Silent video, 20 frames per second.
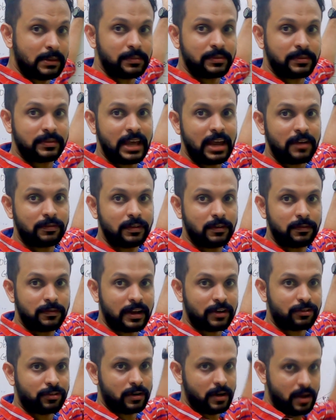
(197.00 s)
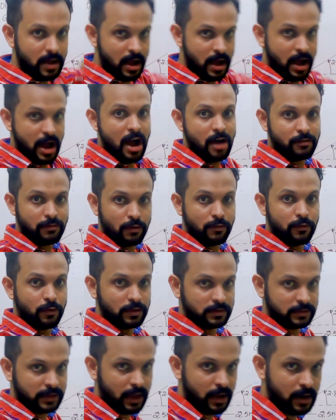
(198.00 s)
safe deflection, half of full
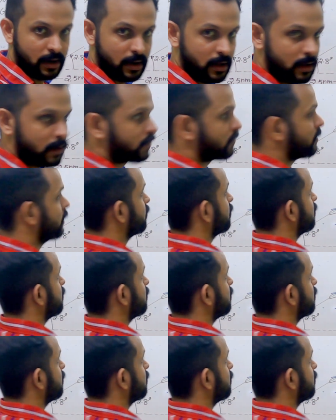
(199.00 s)
scale, right?